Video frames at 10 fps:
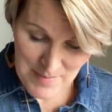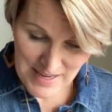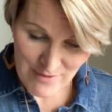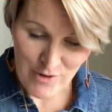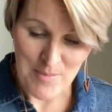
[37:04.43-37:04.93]

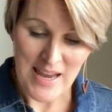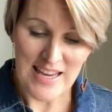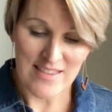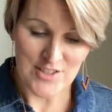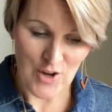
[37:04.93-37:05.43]
me for
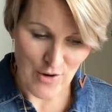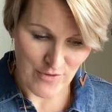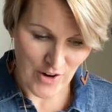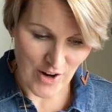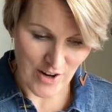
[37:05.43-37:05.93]
making the doll
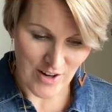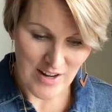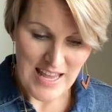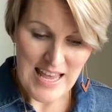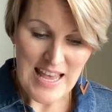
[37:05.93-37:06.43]
for her
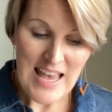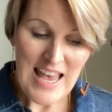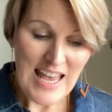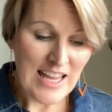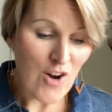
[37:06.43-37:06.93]

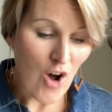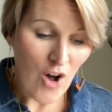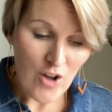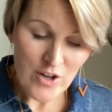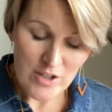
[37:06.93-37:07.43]
in
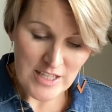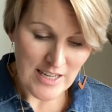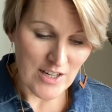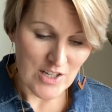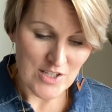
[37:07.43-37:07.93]
all her
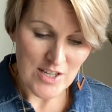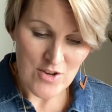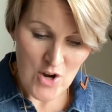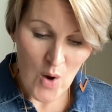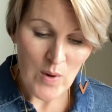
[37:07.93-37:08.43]
years,
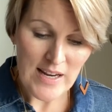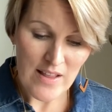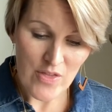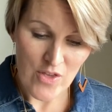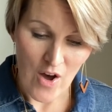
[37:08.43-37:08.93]
no one
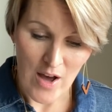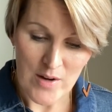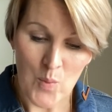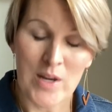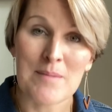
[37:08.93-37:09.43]
had
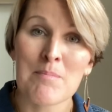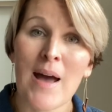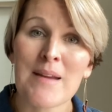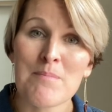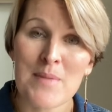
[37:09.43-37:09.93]
thought what it
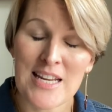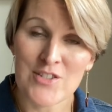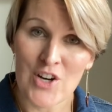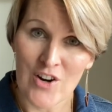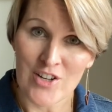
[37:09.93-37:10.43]
might mean
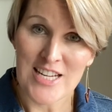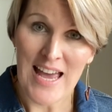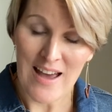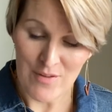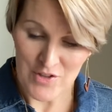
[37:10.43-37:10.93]
to her to
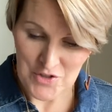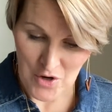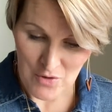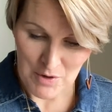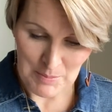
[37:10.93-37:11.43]
have the
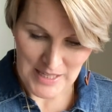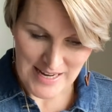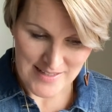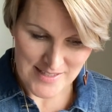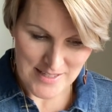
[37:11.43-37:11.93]
doll
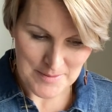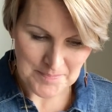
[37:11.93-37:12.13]
replaced.